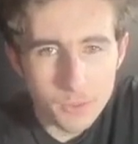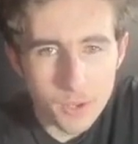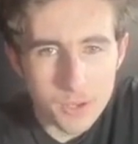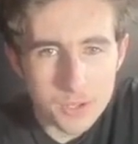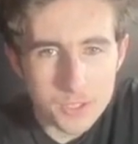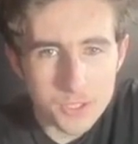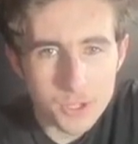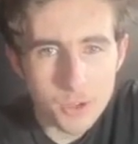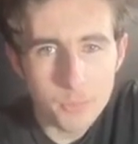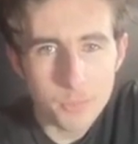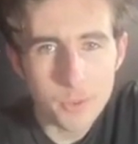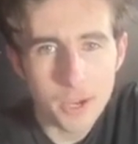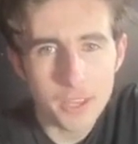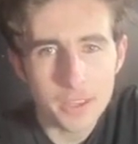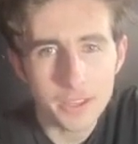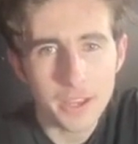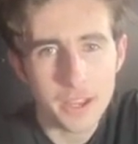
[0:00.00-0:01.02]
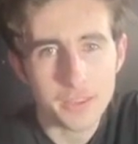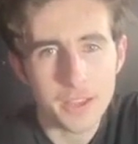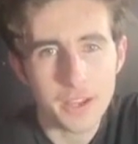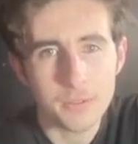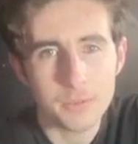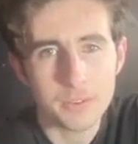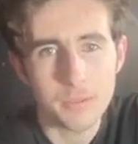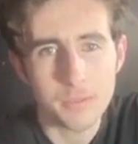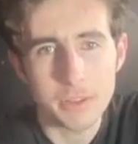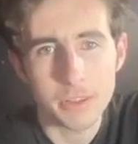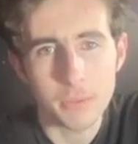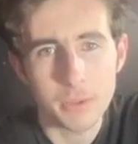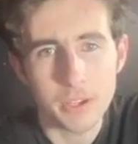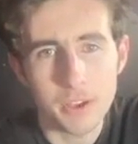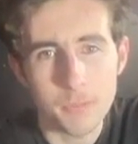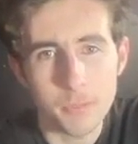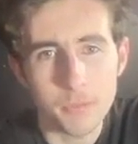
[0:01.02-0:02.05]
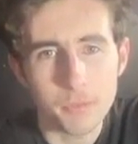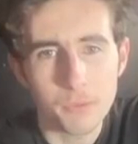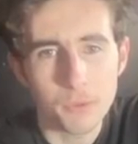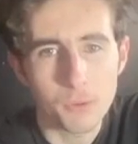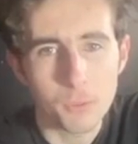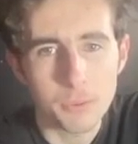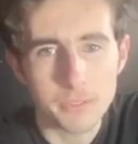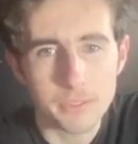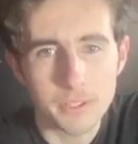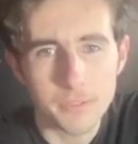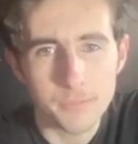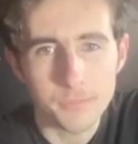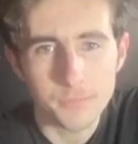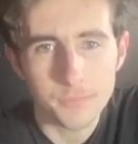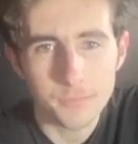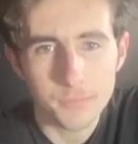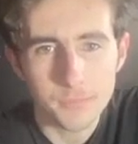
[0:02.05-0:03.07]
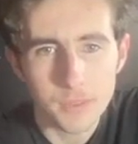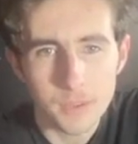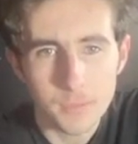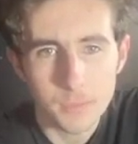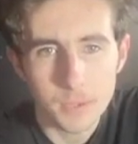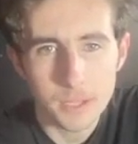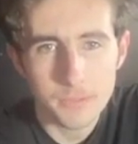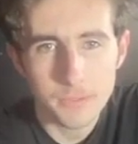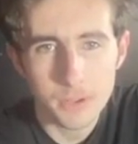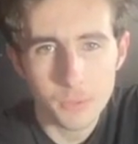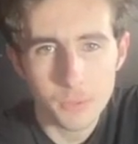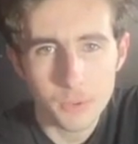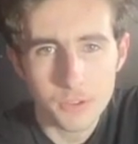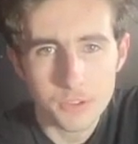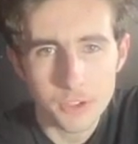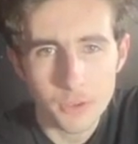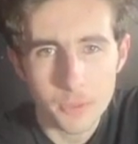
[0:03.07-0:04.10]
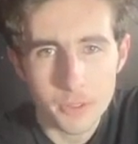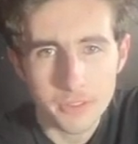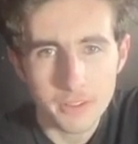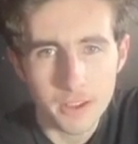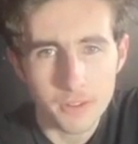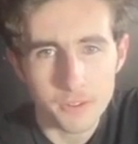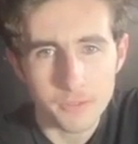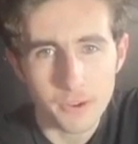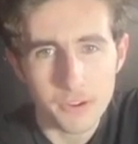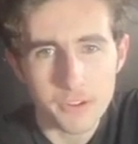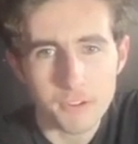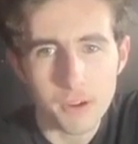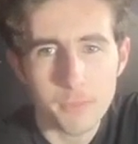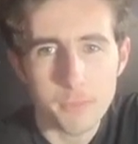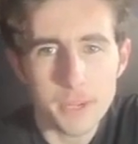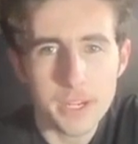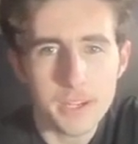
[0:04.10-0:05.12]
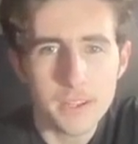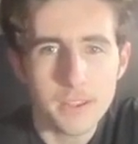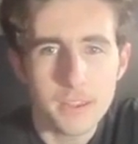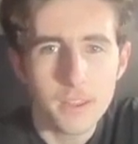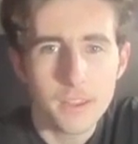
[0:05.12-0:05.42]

Workshop. Okay, that was something that we heard before, wasn't it? Playfellow Workshop. This guy looks very grumpy.